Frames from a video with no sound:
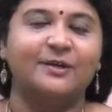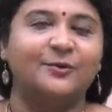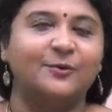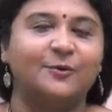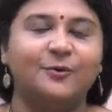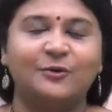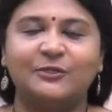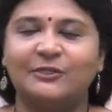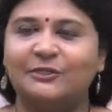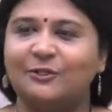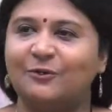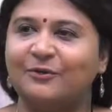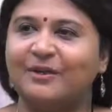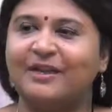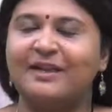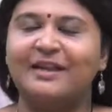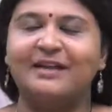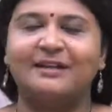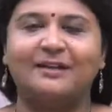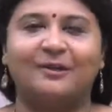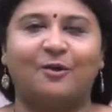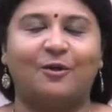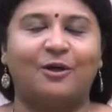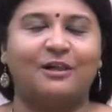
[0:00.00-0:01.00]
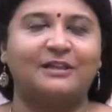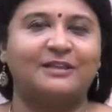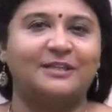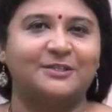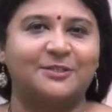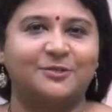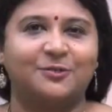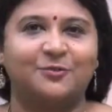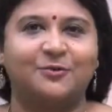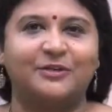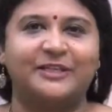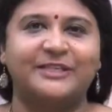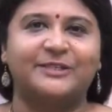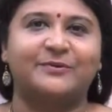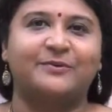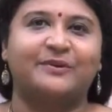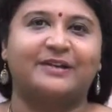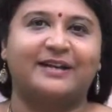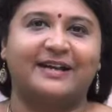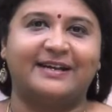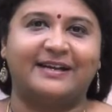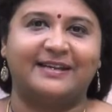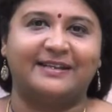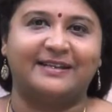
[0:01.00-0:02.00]
who's looking at all the students who
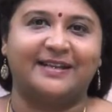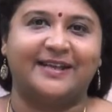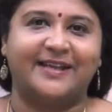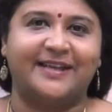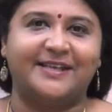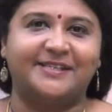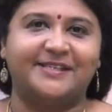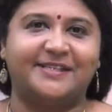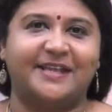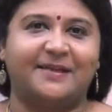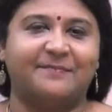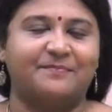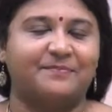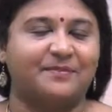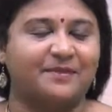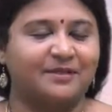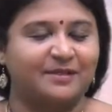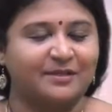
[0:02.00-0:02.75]
are writing the exam.